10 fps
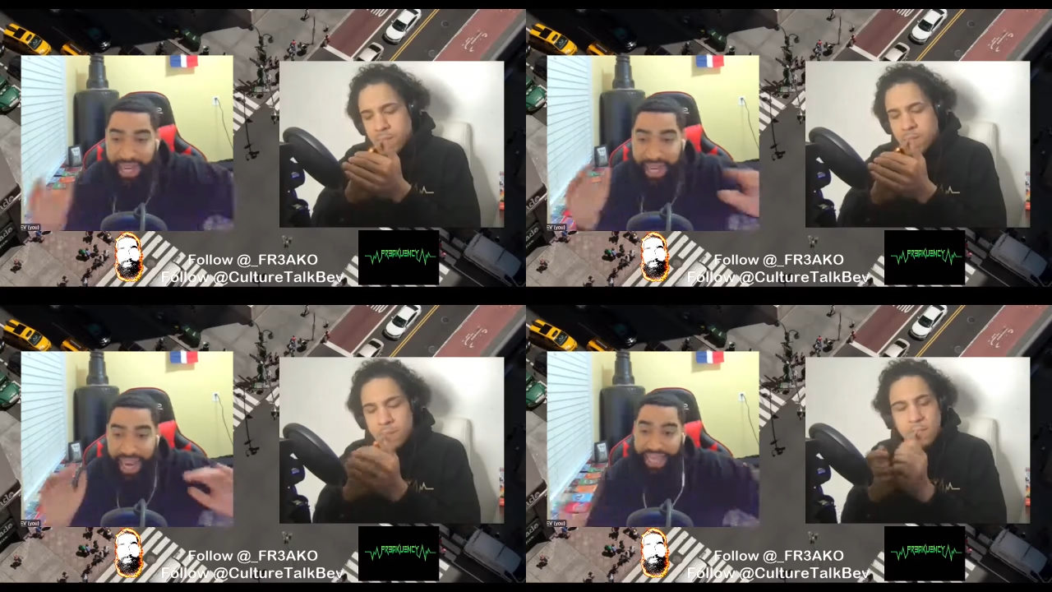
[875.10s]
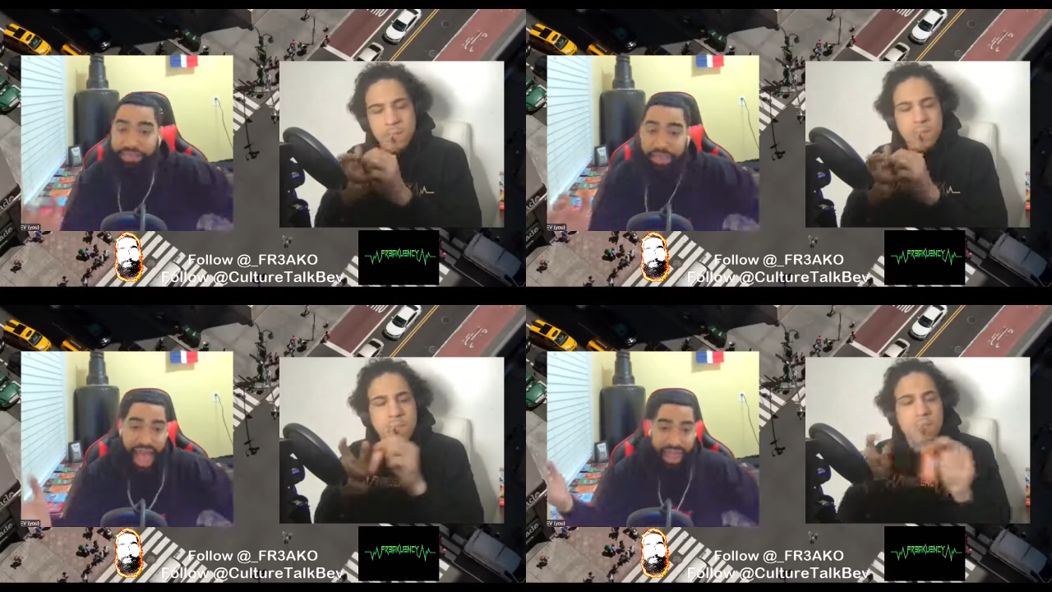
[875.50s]
Speaker 1: likes
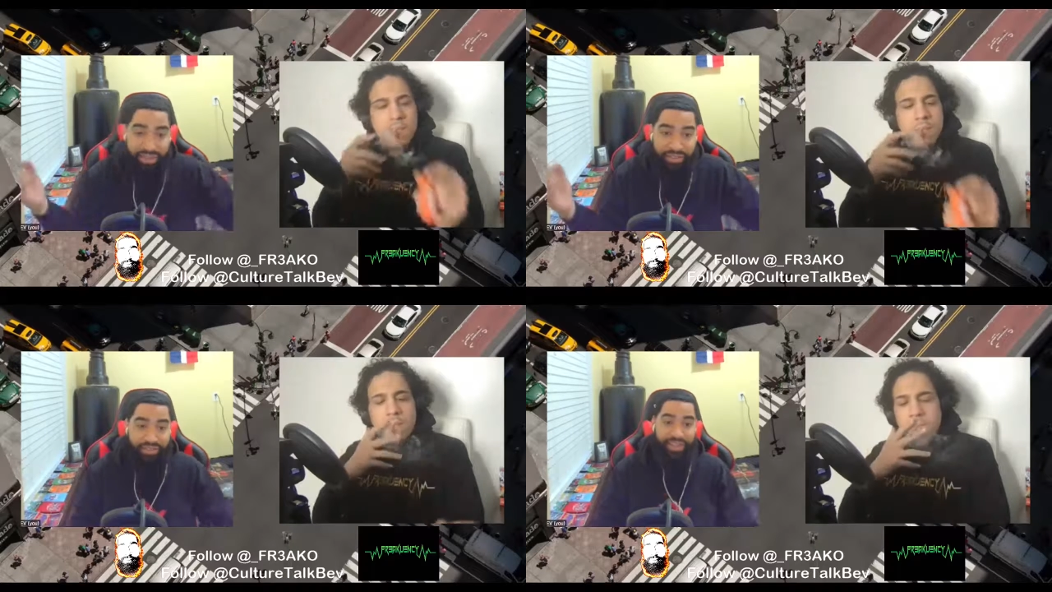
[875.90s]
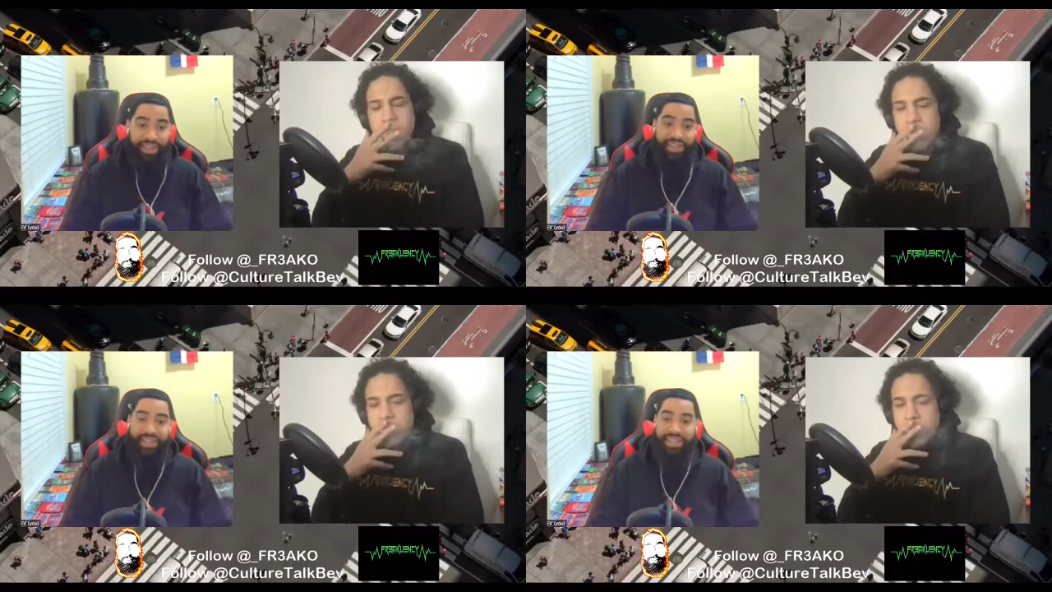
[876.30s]
Math.
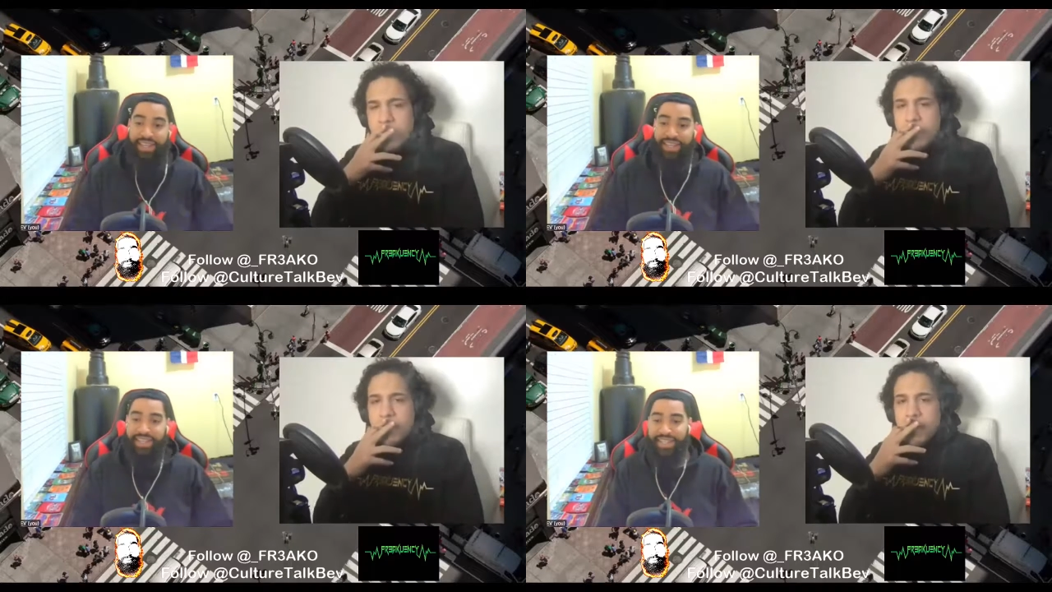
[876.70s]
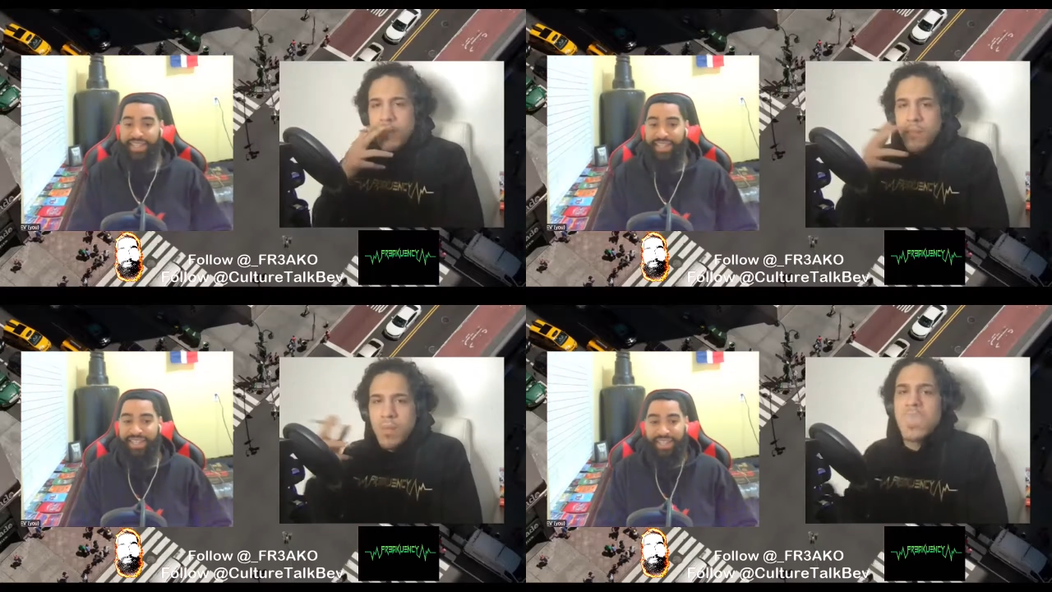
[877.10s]

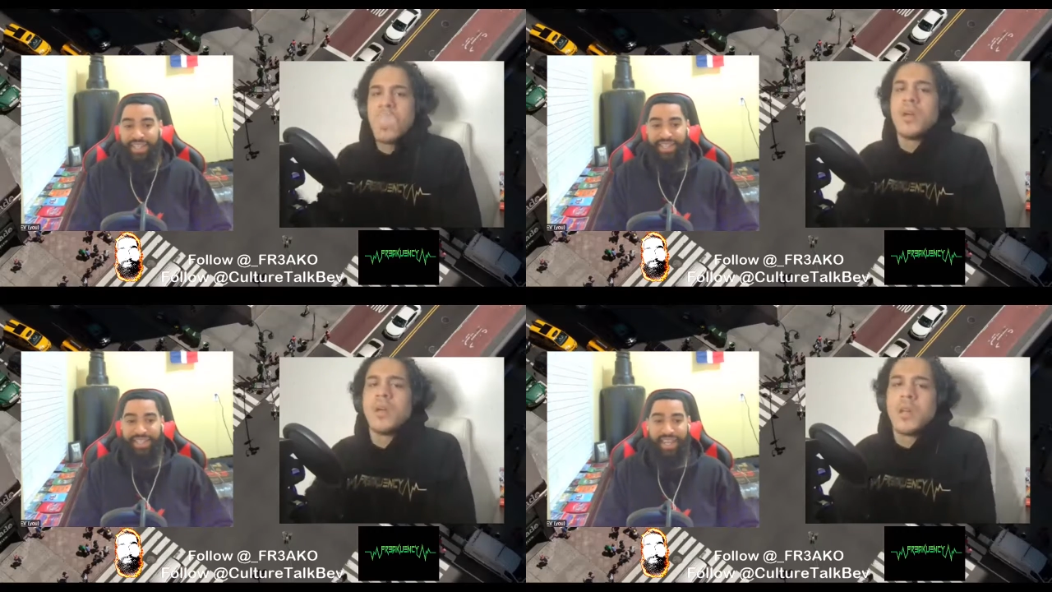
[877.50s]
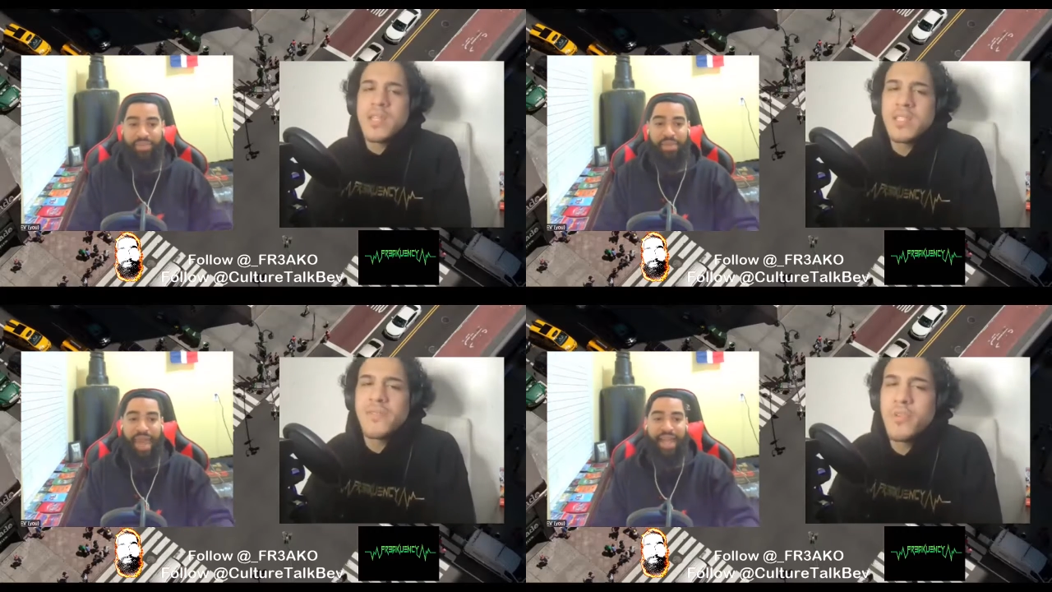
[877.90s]
That's the that's
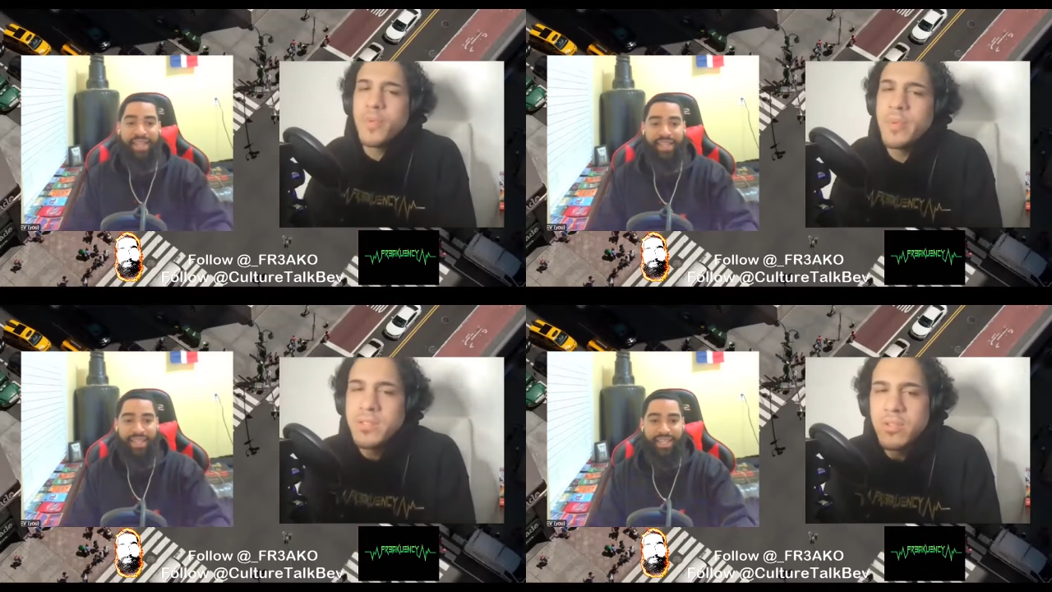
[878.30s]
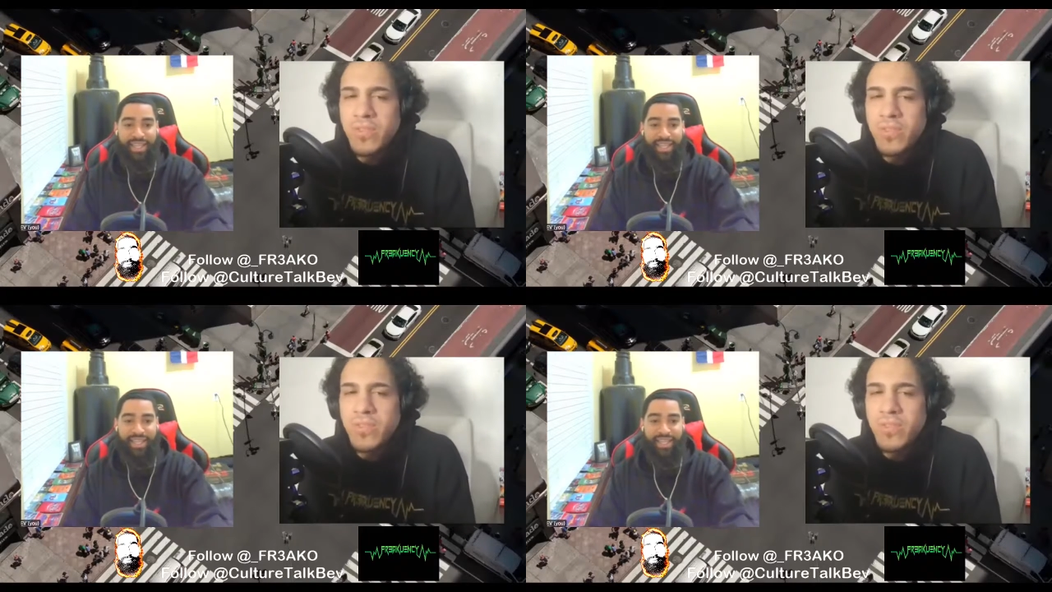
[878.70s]
bad thing.